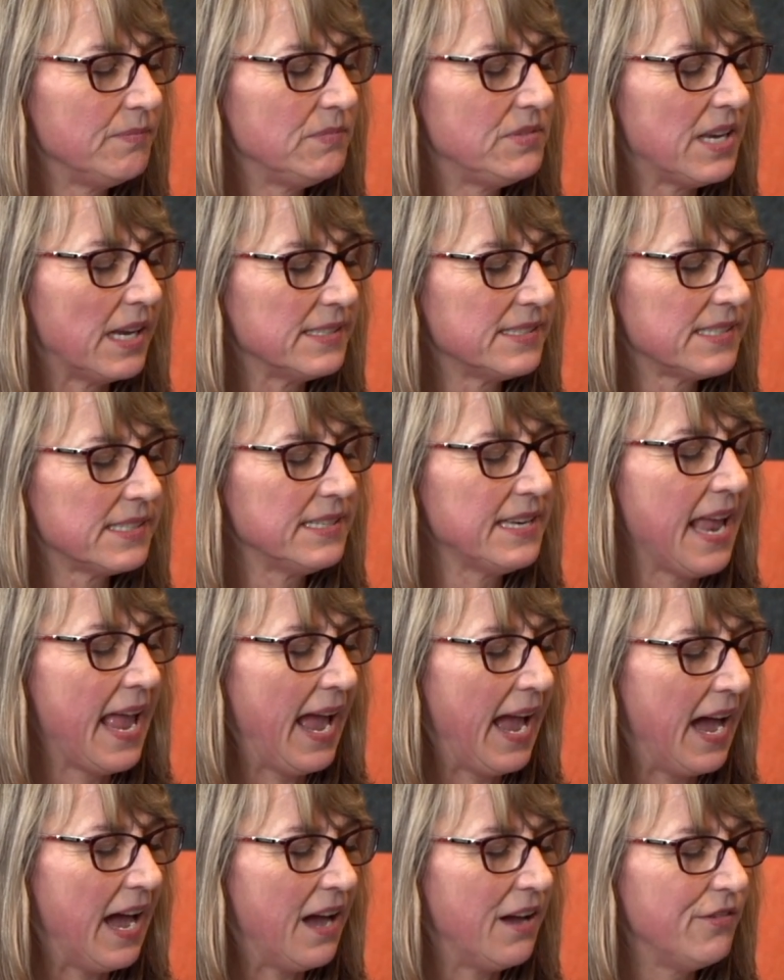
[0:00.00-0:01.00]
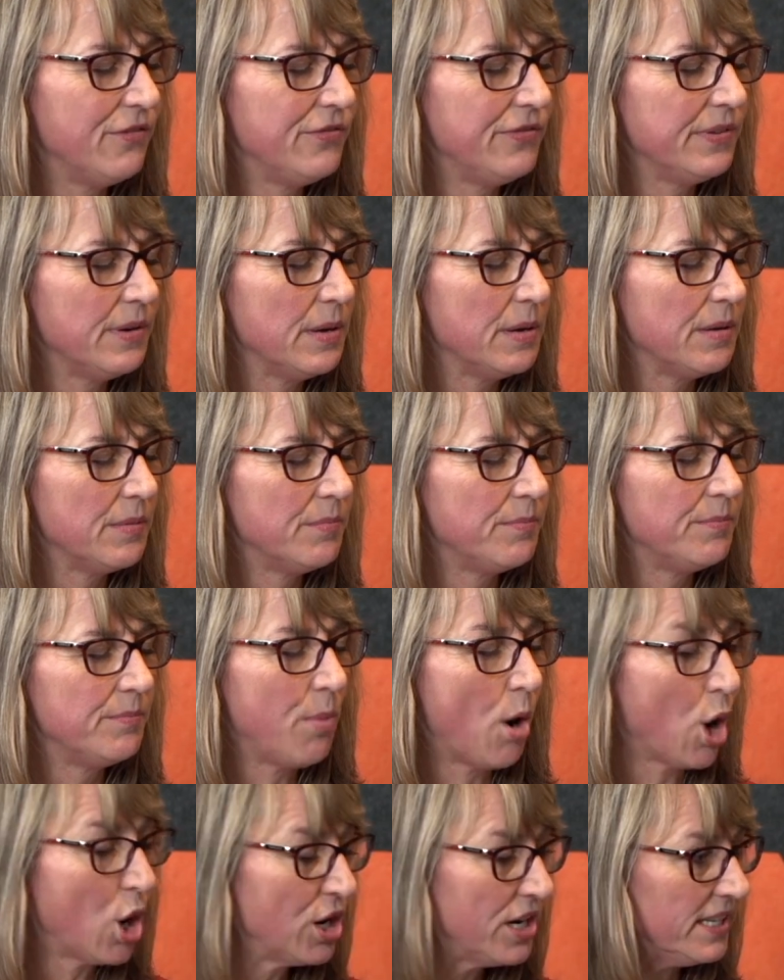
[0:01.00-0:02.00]
doesn't have
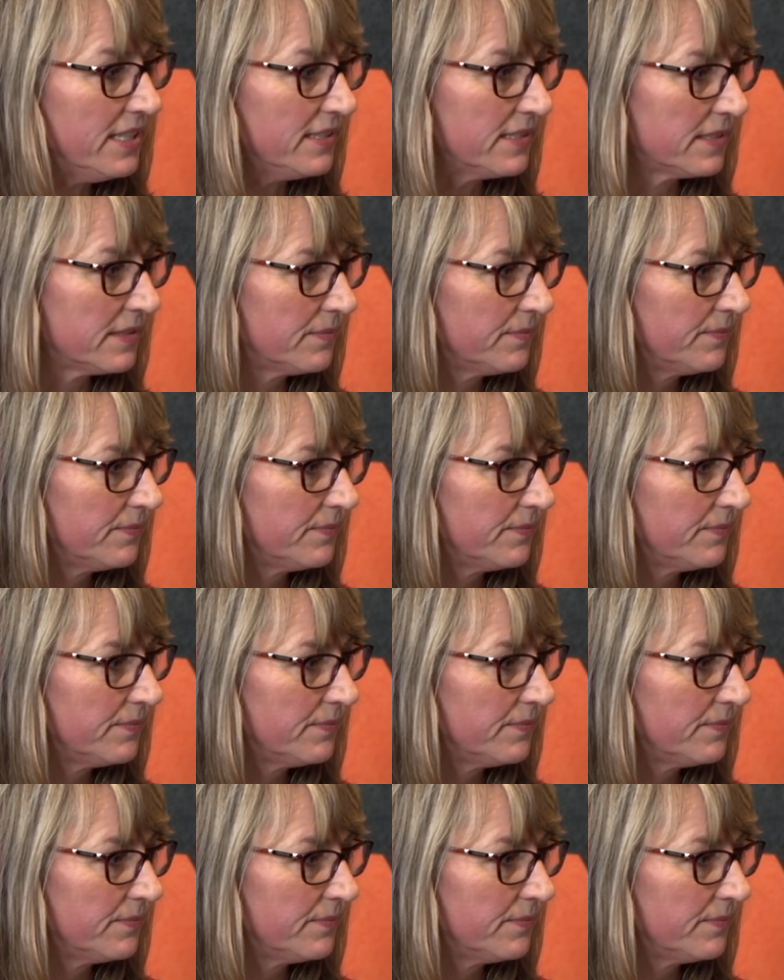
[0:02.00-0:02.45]
parties.